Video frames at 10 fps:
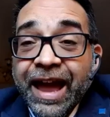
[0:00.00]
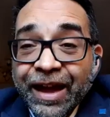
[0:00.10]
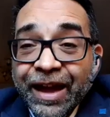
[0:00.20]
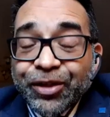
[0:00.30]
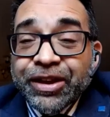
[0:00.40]

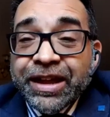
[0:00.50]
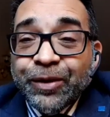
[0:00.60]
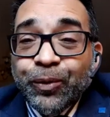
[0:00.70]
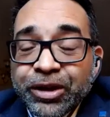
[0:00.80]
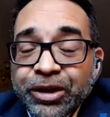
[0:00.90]
actually,
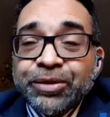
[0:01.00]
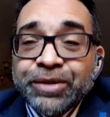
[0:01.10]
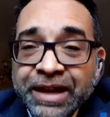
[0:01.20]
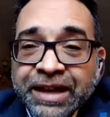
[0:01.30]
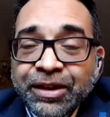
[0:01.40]
what you
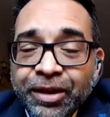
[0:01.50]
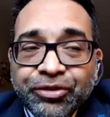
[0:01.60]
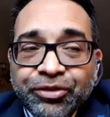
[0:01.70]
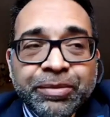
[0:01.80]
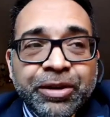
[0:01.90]
did, live
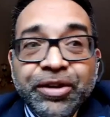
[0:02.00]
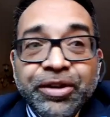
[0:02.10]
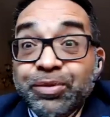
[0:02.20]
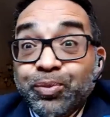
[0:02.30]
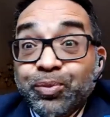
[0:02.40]
streaming our
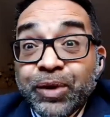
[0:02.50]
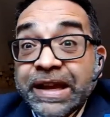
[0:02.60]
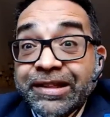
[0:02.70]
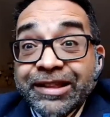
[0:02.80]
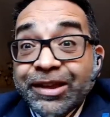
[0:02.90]
service, we
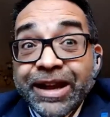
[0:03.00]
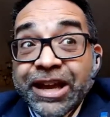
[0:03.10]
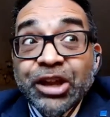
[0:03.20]
need to do it.